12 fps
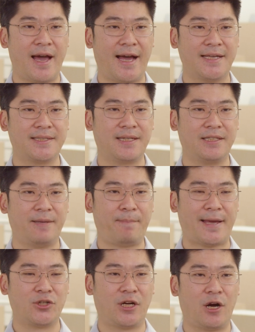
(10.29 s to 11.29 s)
I study
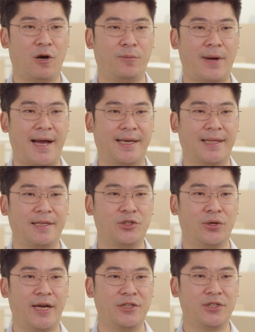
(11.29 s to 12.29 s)
Bachelor of
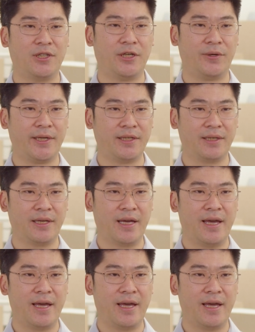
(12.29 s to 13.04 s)
Architectural Engineering